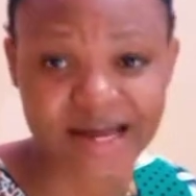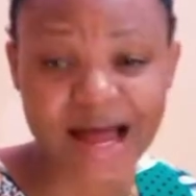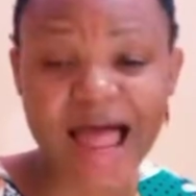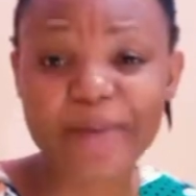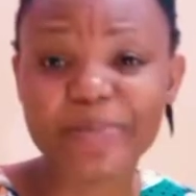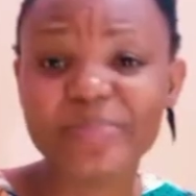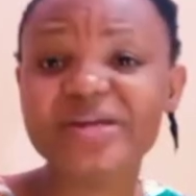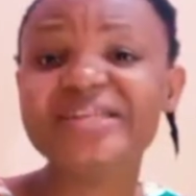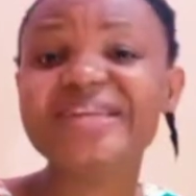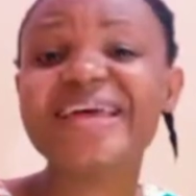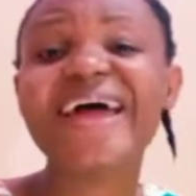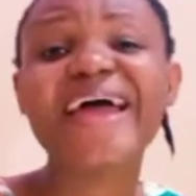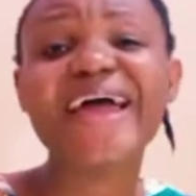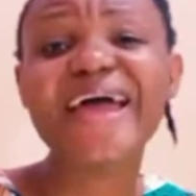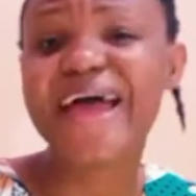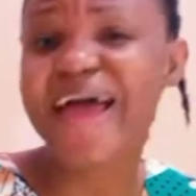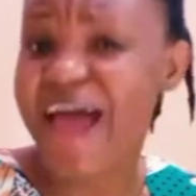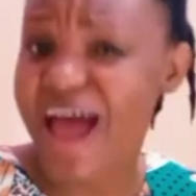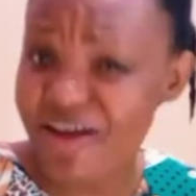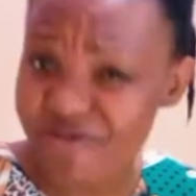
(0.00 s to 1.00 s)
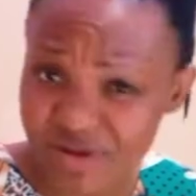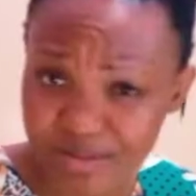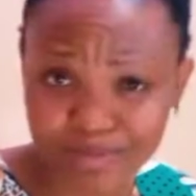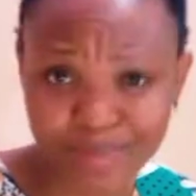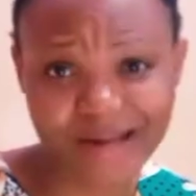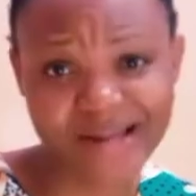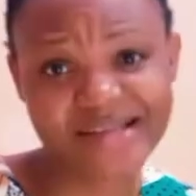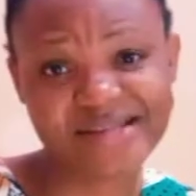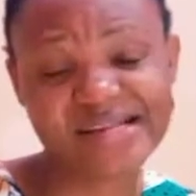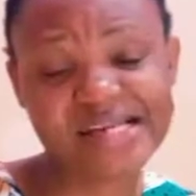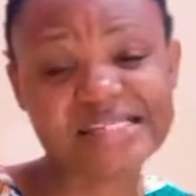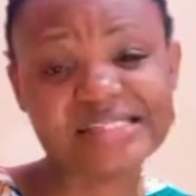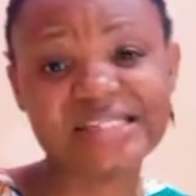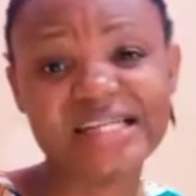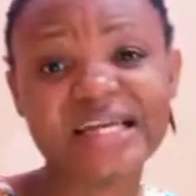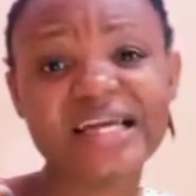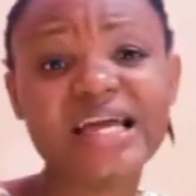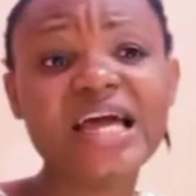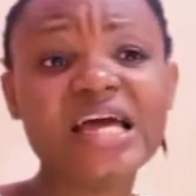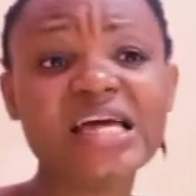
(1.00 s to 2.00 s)
I mean every blessed
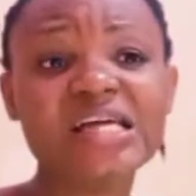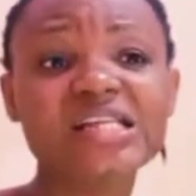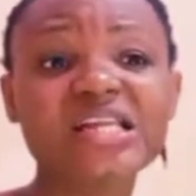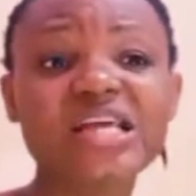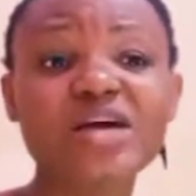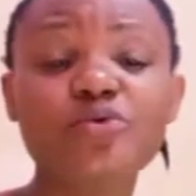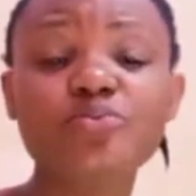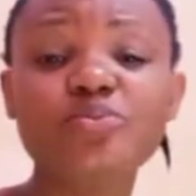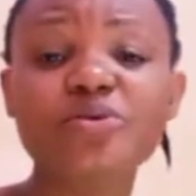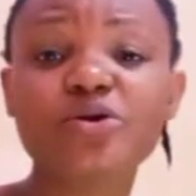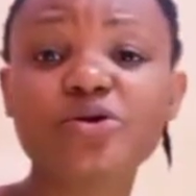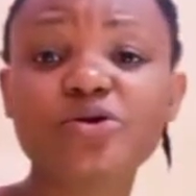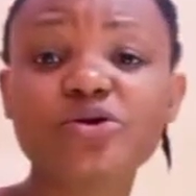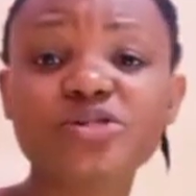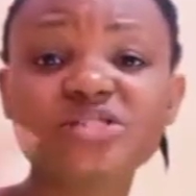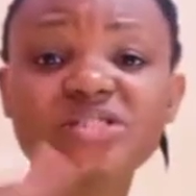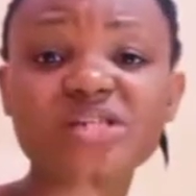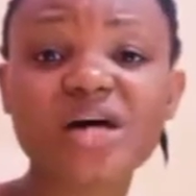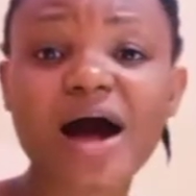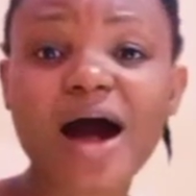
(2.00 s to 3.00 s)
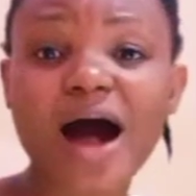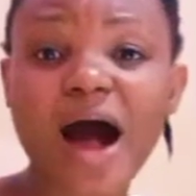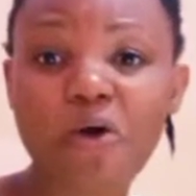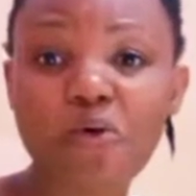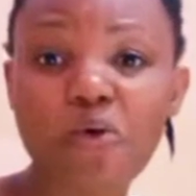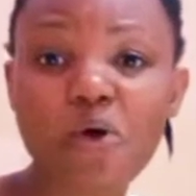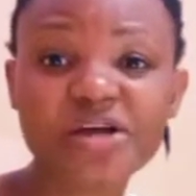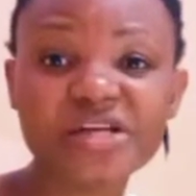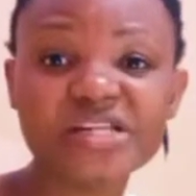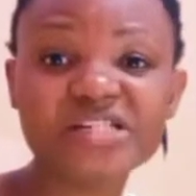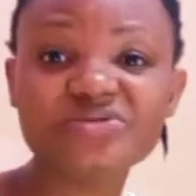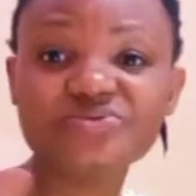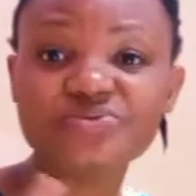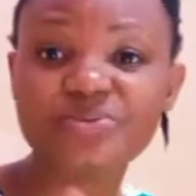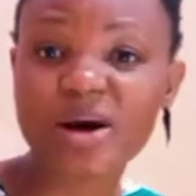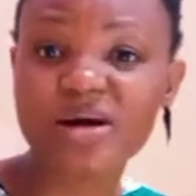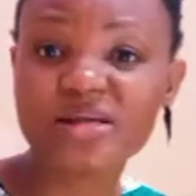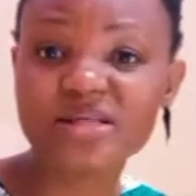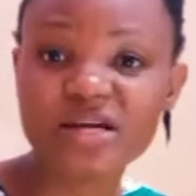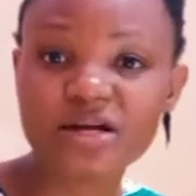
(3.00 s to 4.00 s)
day, they because our work is
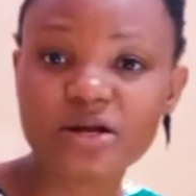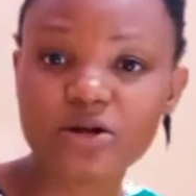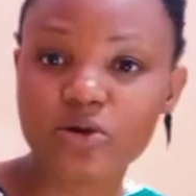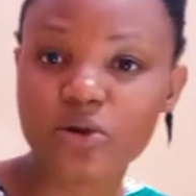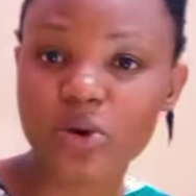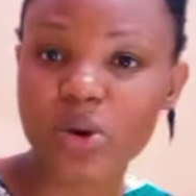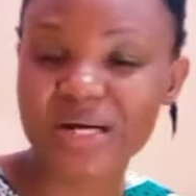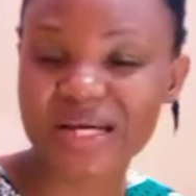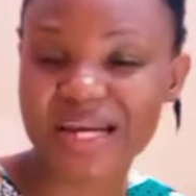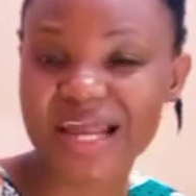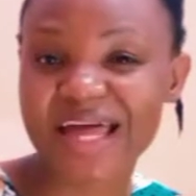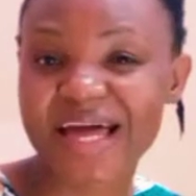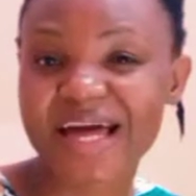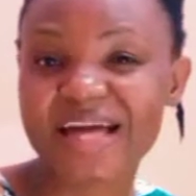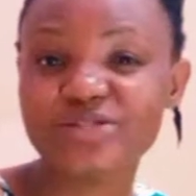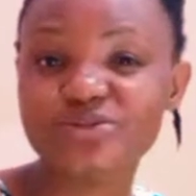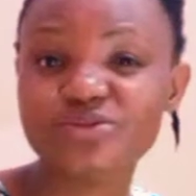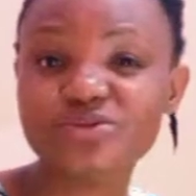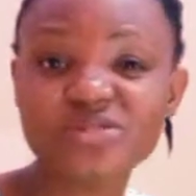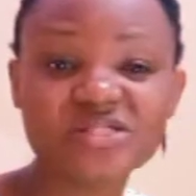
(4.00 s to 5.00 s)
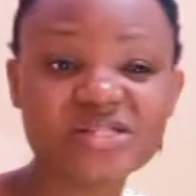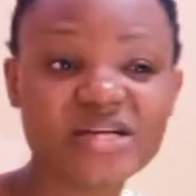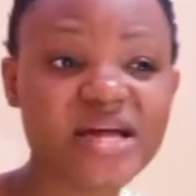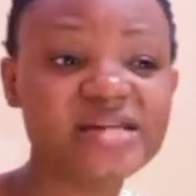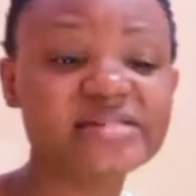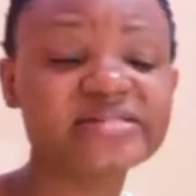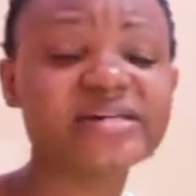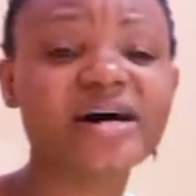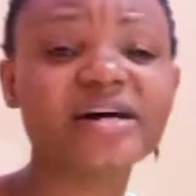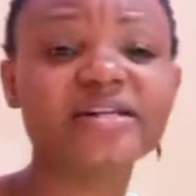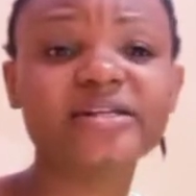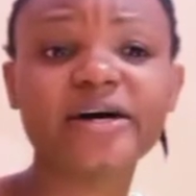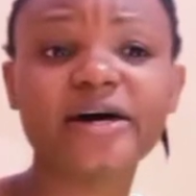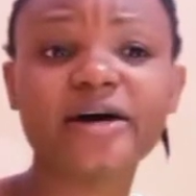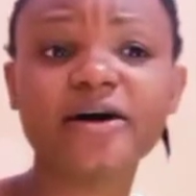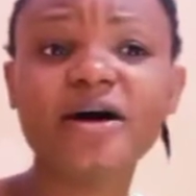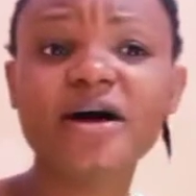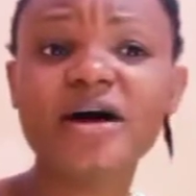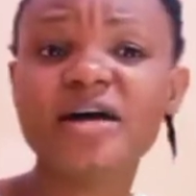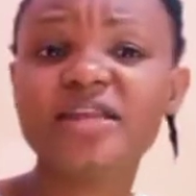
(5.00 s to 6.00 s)
round the clock, like I do say,
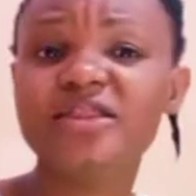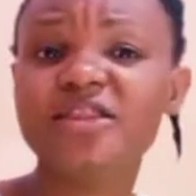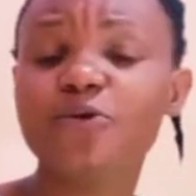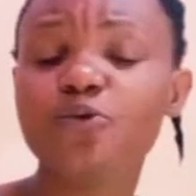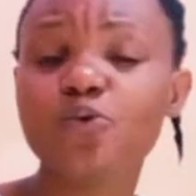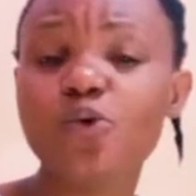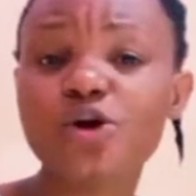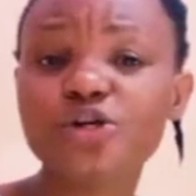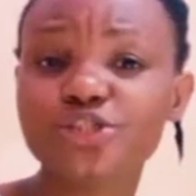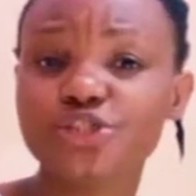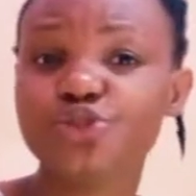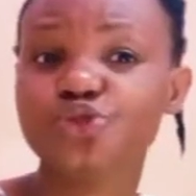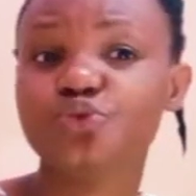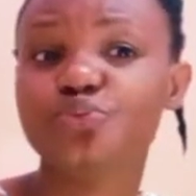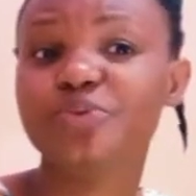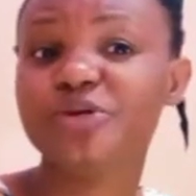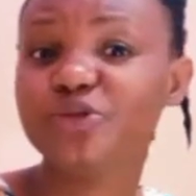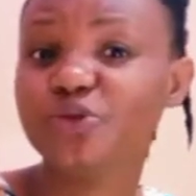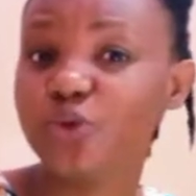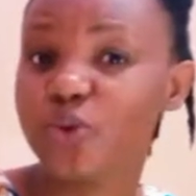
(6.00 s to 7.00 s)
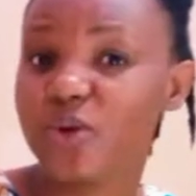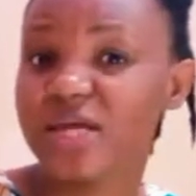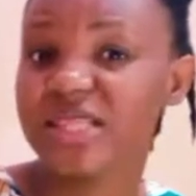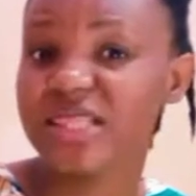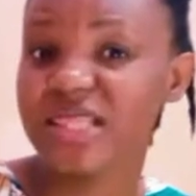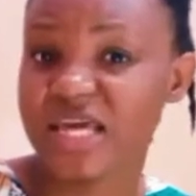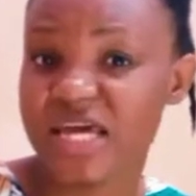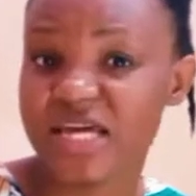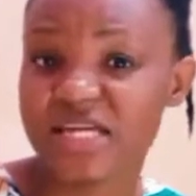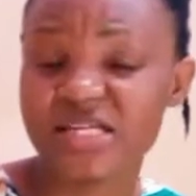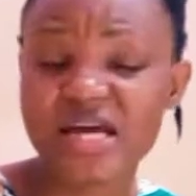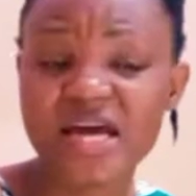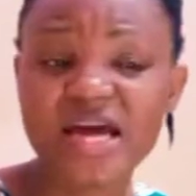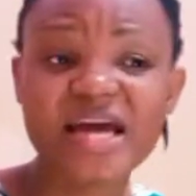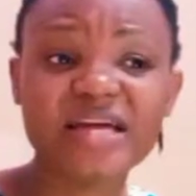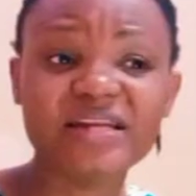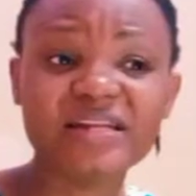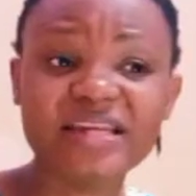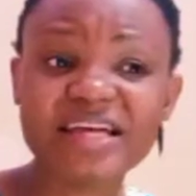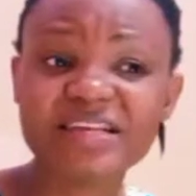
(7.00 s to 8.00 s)
and they want you to be doing this,
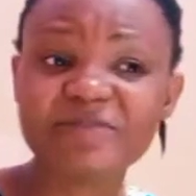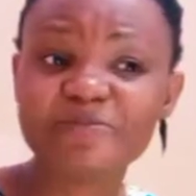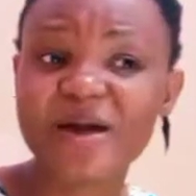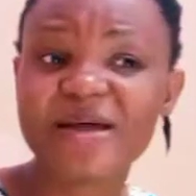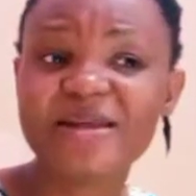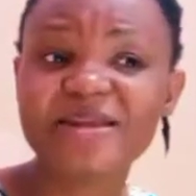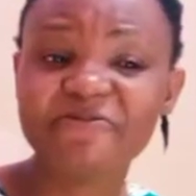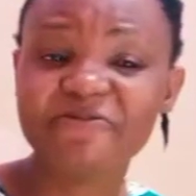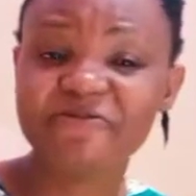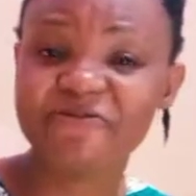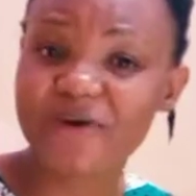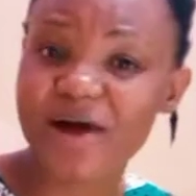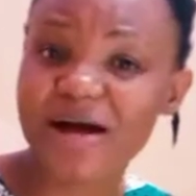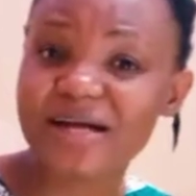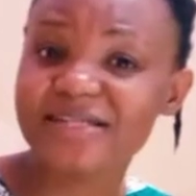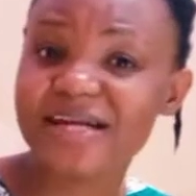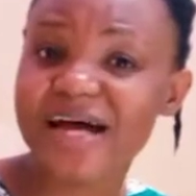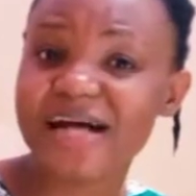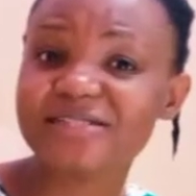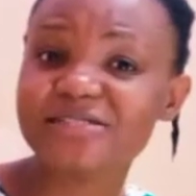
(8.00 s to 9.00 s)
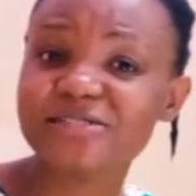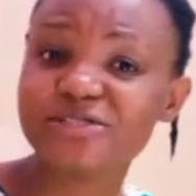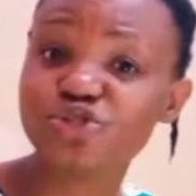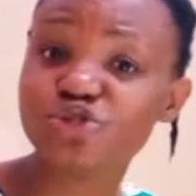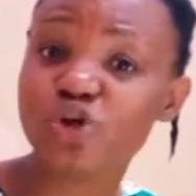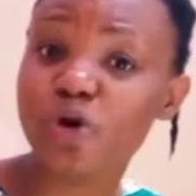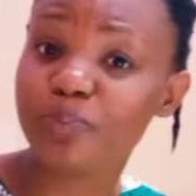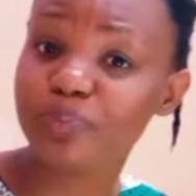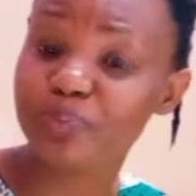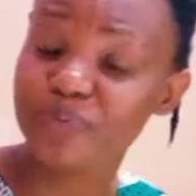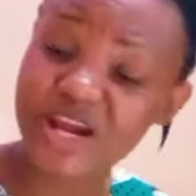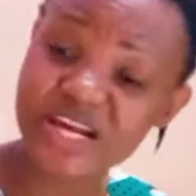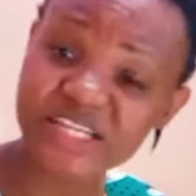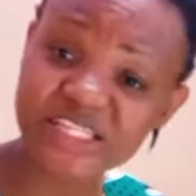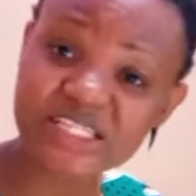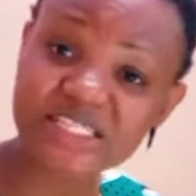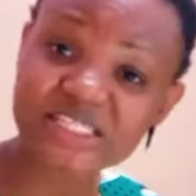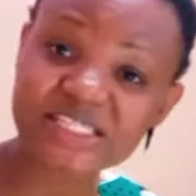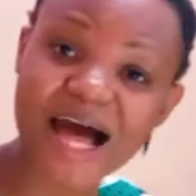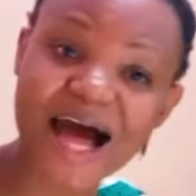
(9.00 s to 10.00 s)
despite the fact that some
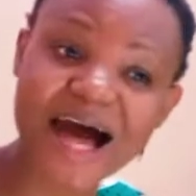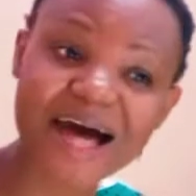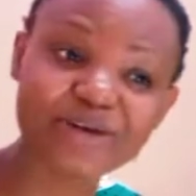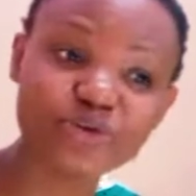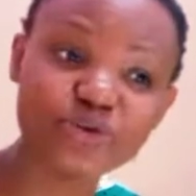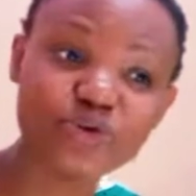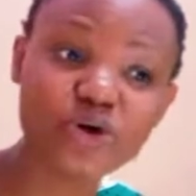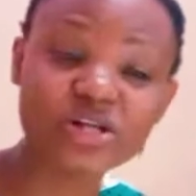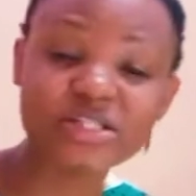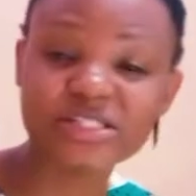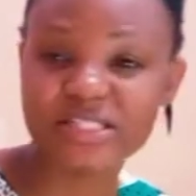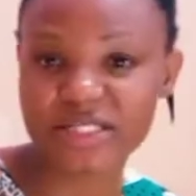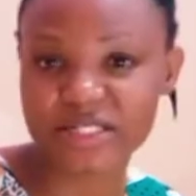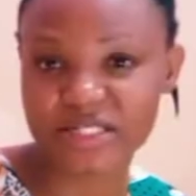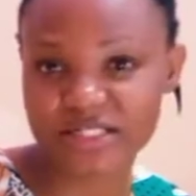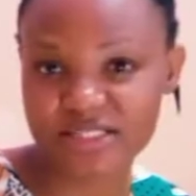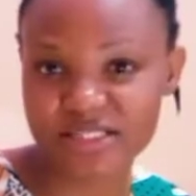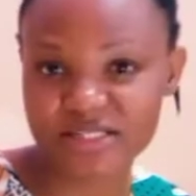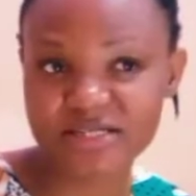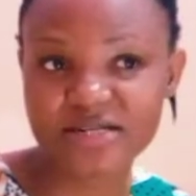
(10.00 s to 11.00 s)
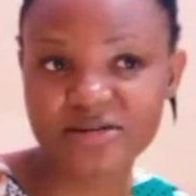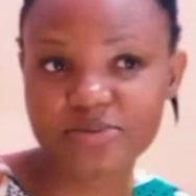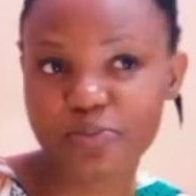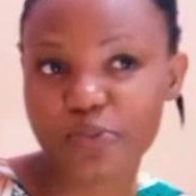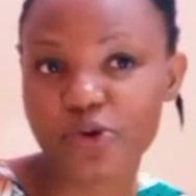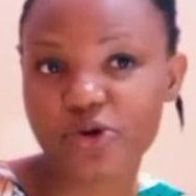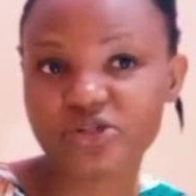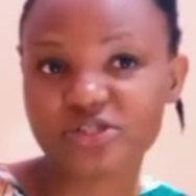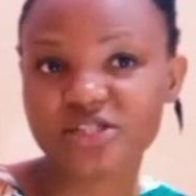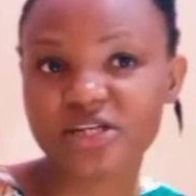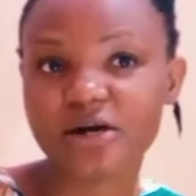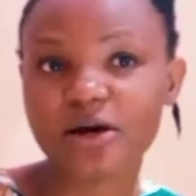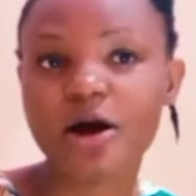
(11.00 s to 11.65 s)
places are not dirty, but